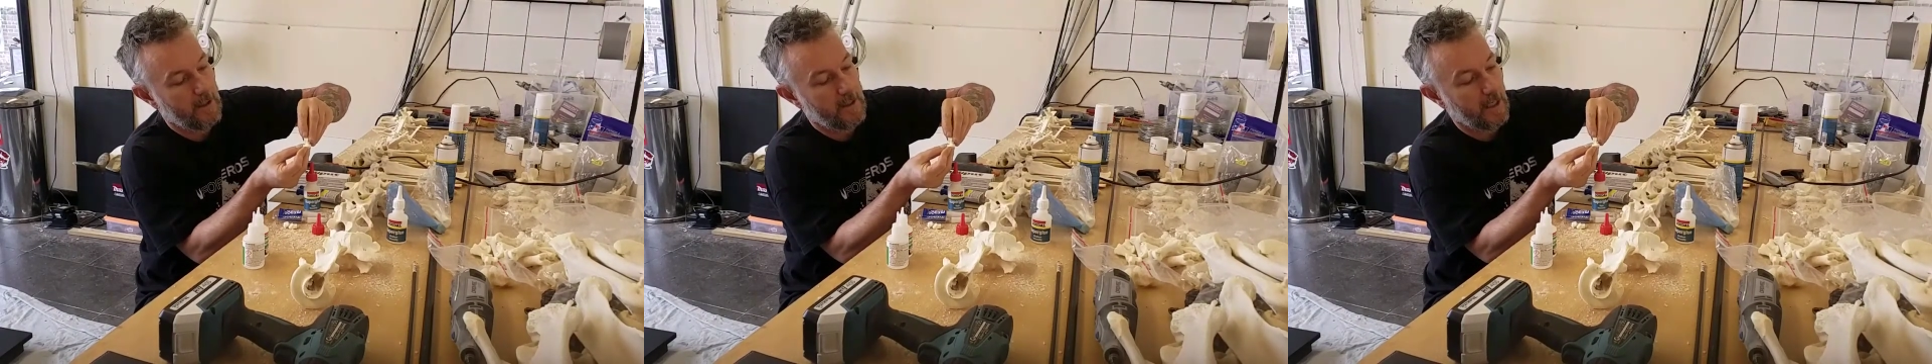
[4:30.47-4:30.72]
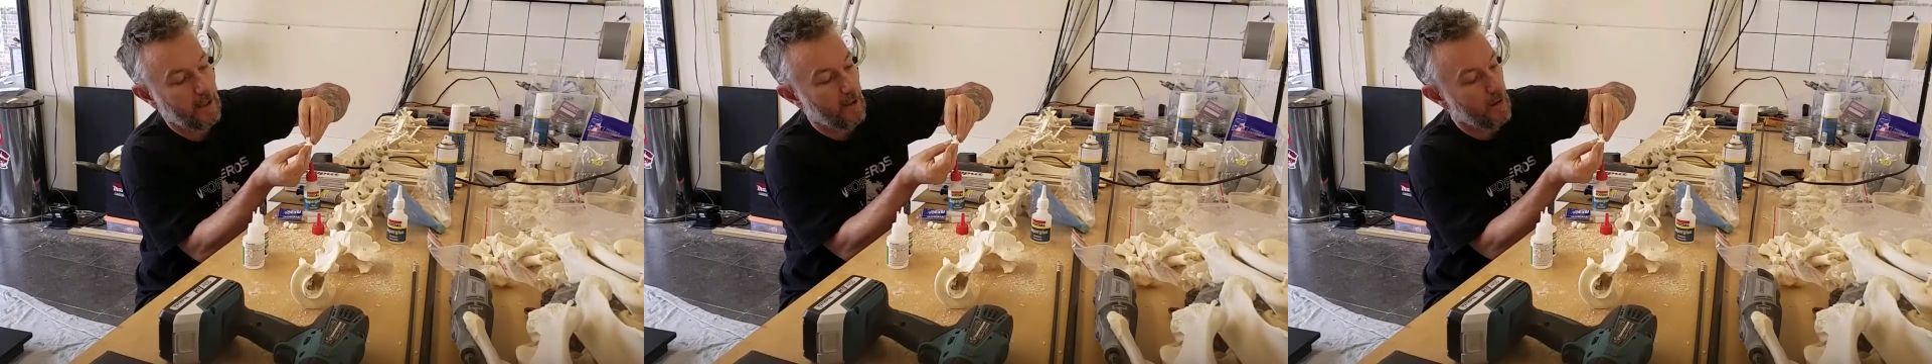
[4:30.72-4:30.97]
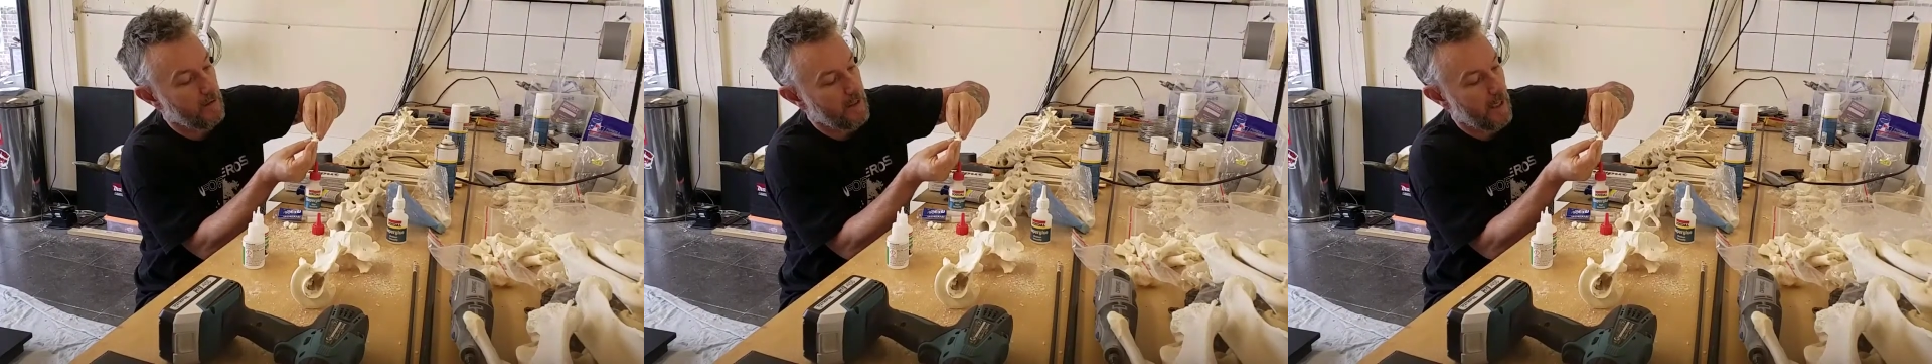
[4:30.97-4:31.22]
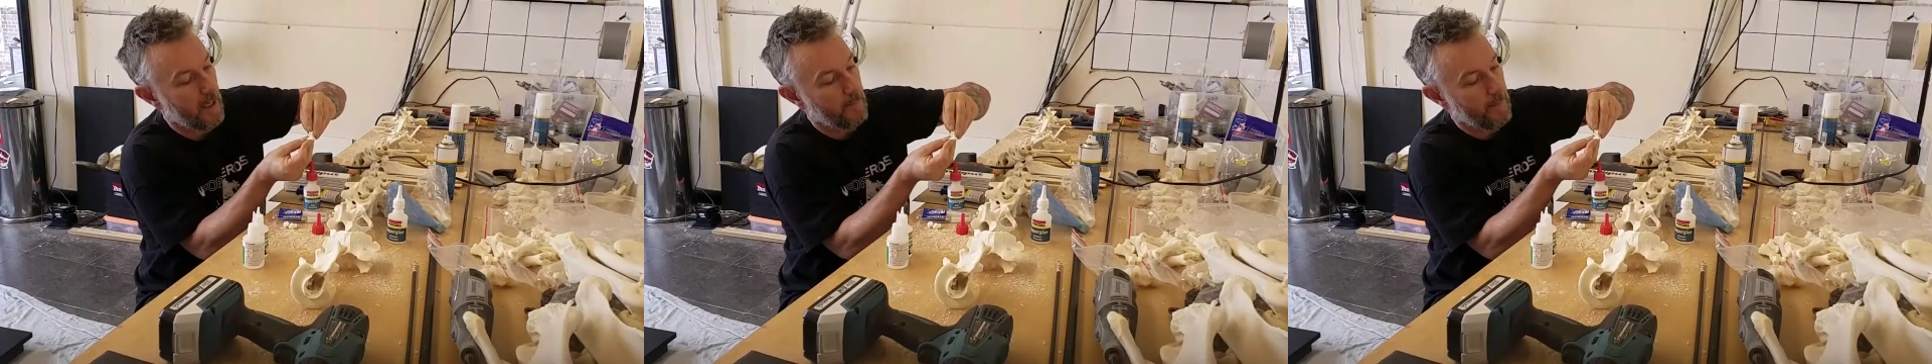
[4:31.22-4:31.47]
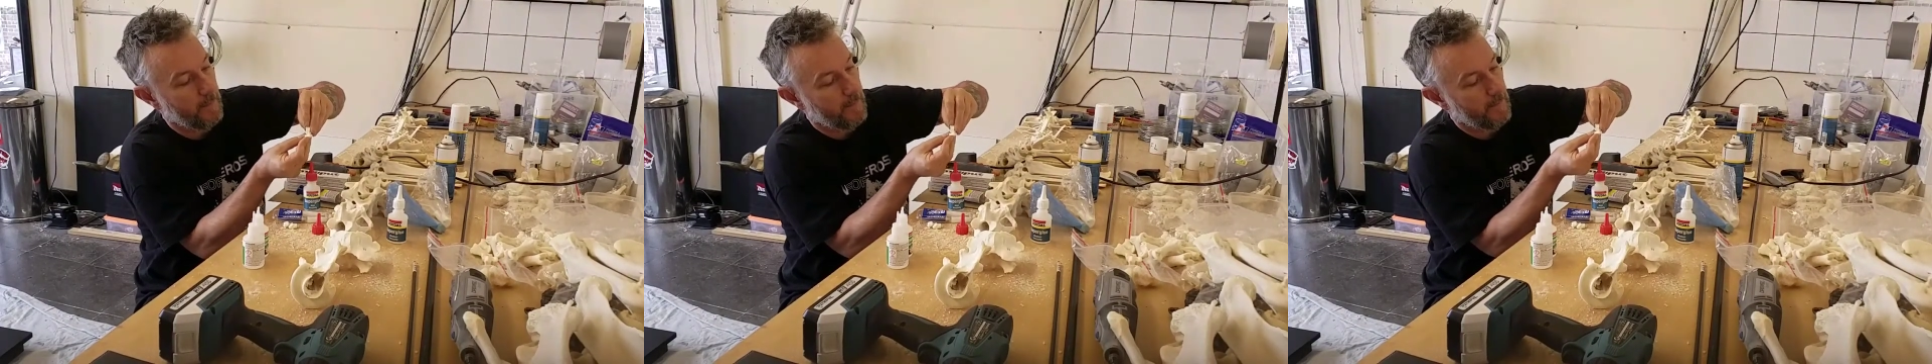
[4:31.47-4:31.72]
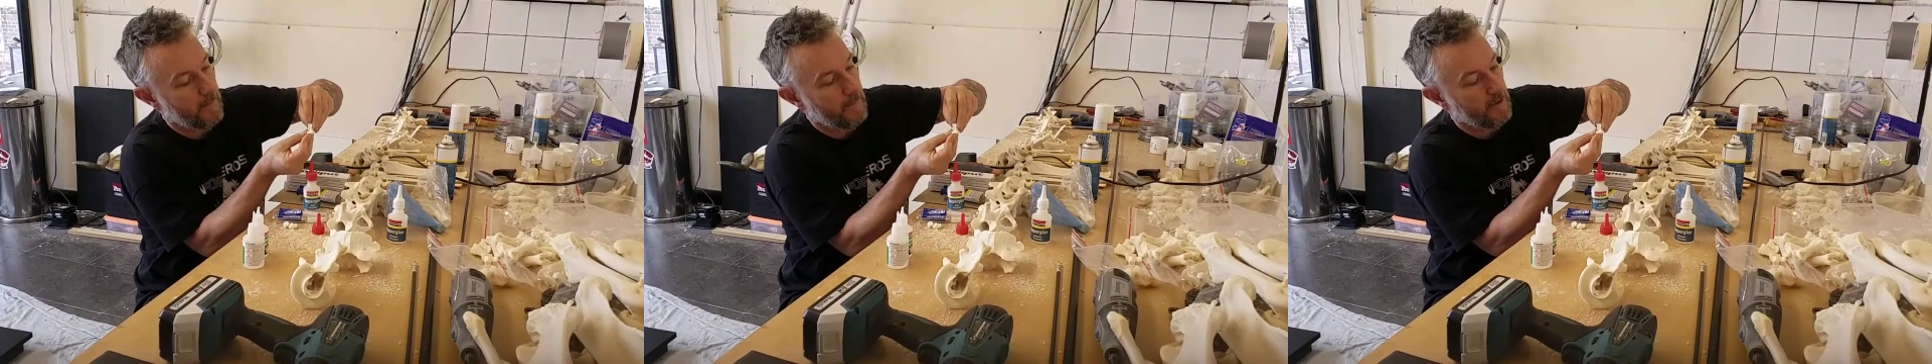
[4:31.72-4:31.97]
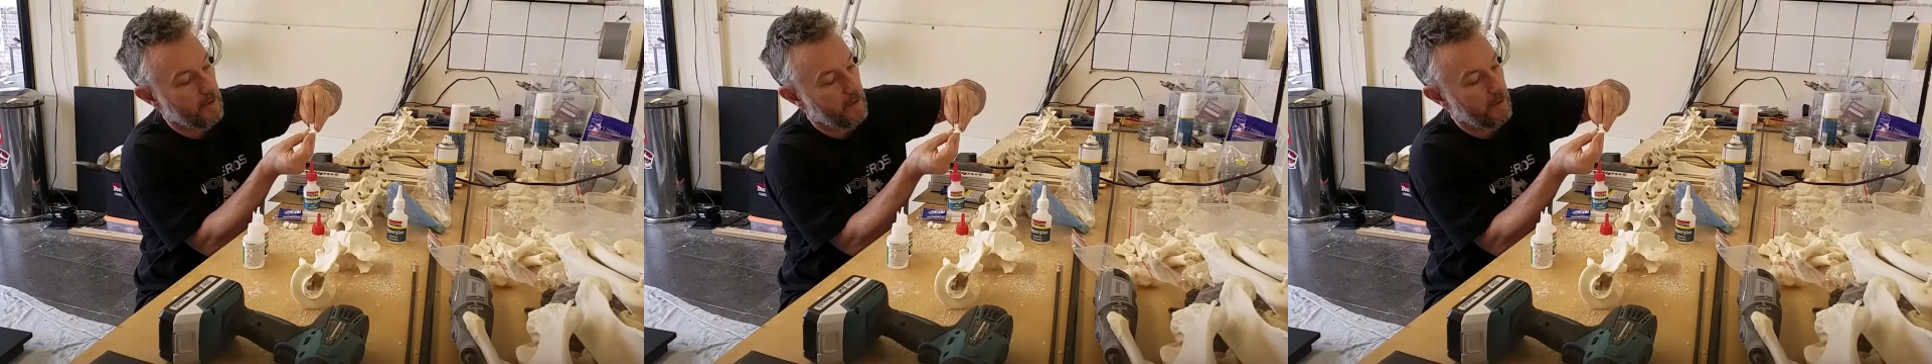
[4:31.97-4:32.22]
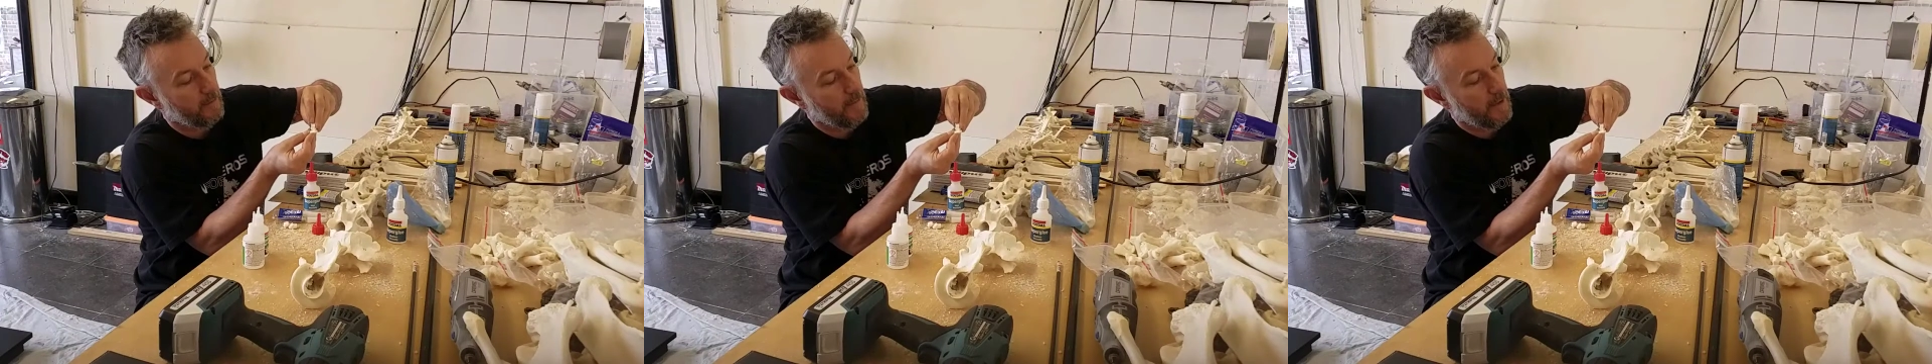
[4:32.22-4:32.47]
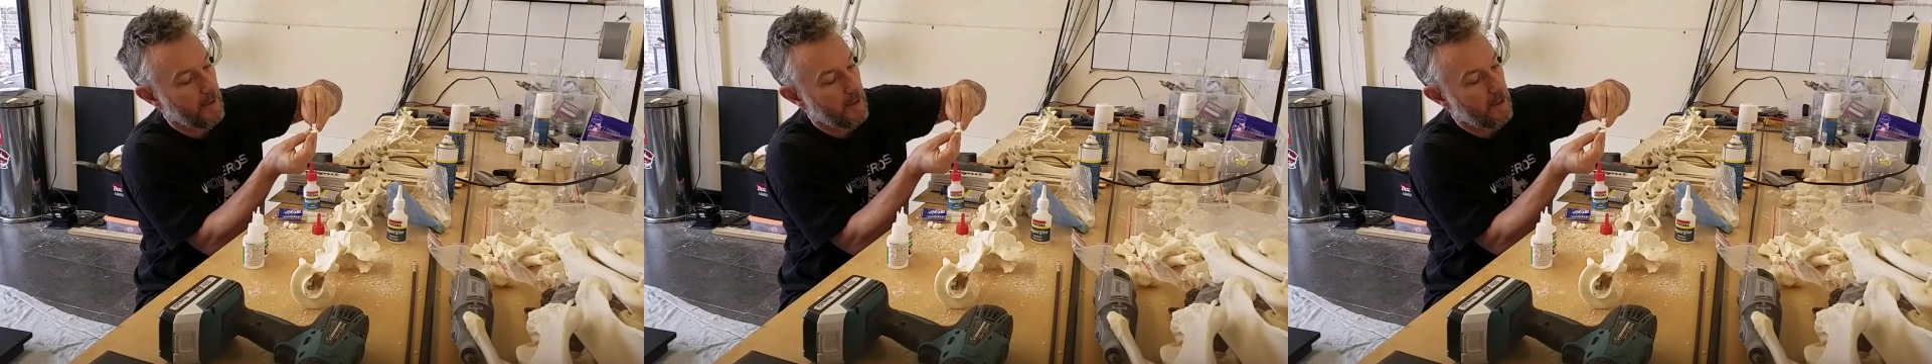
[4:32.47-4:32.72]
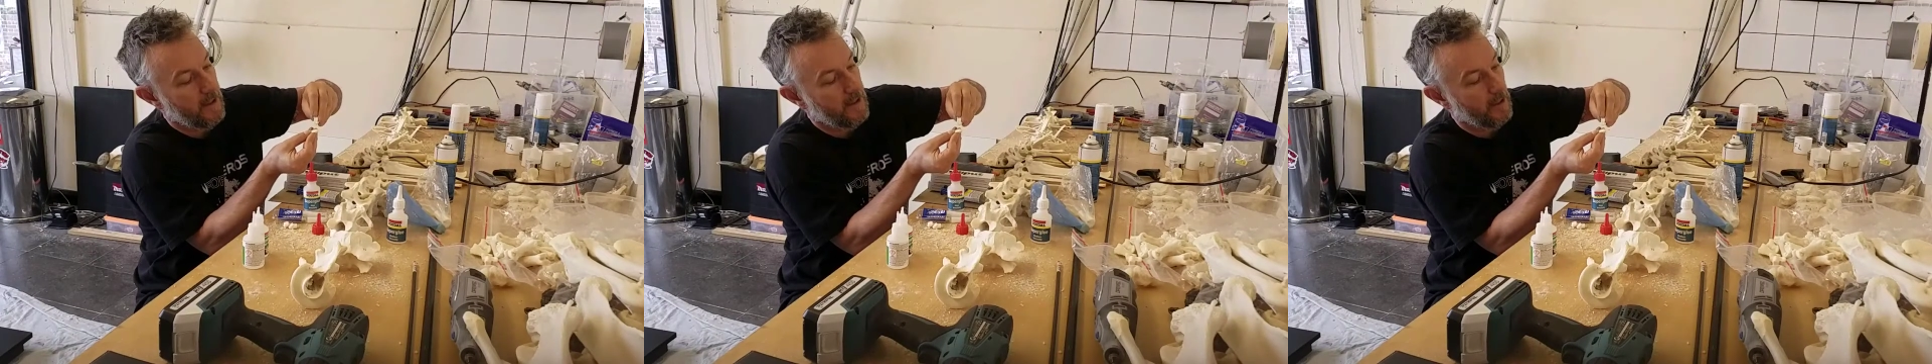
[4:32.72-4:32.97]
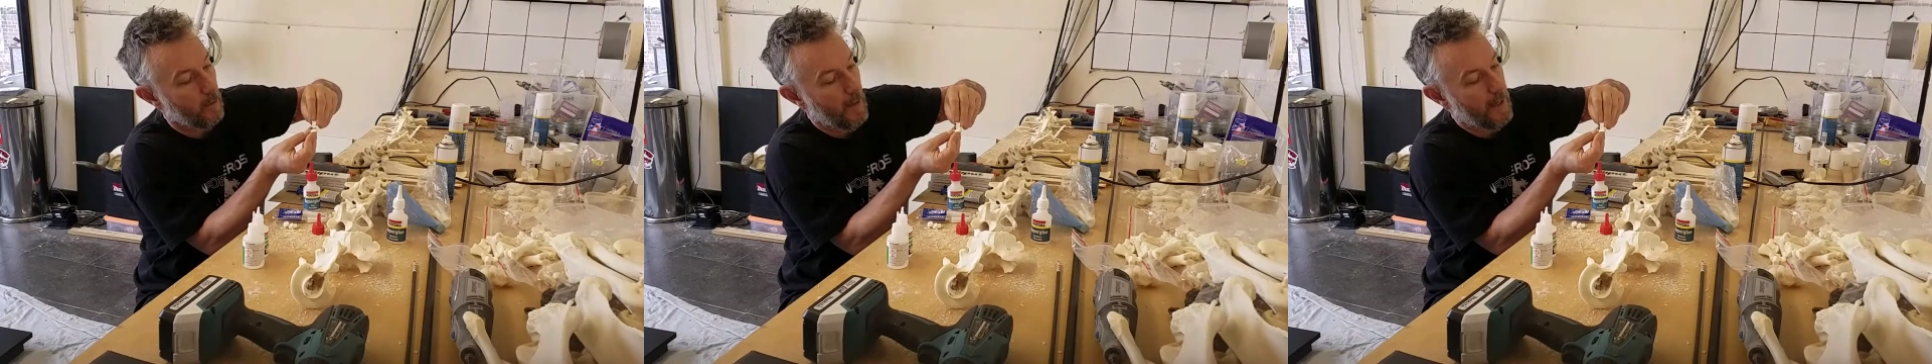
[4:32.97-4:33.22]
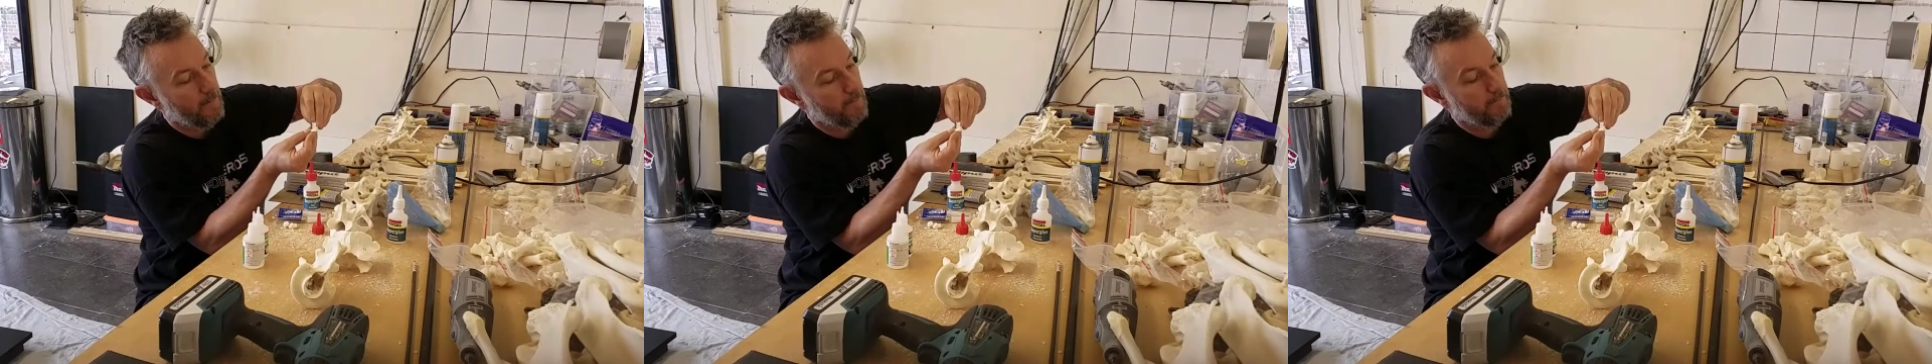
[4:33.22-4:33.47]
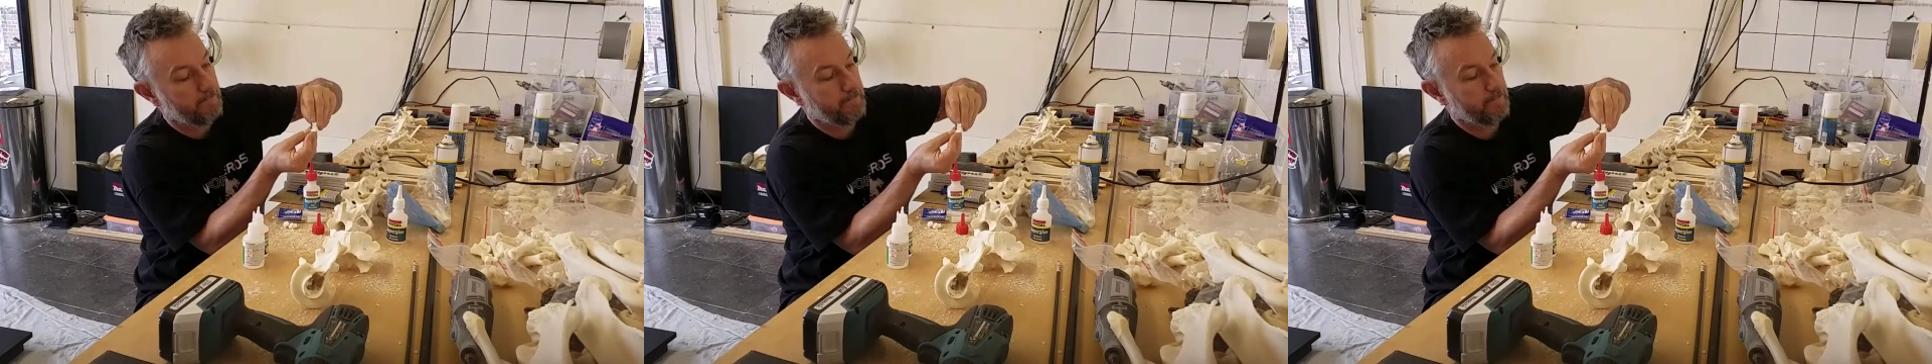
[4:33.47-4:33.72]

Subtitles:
take a long time. So, still wet.